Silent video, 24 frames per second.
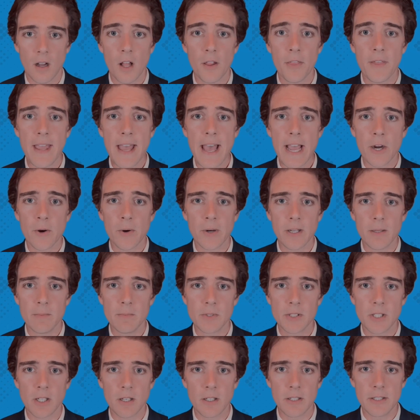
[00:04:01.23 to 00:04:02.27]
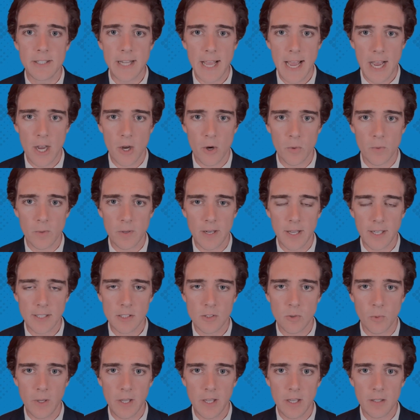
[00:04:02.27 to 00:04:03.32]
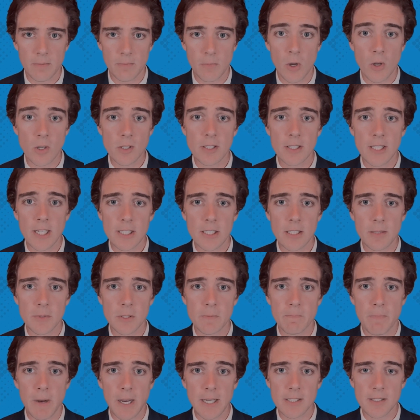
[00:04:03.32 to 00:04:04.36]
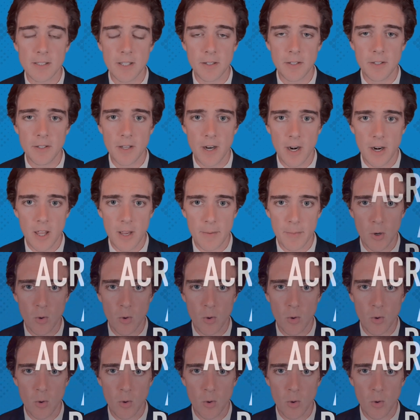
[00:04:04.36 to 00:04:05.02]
the acronyms are down next week. Whole system's busted. None of them are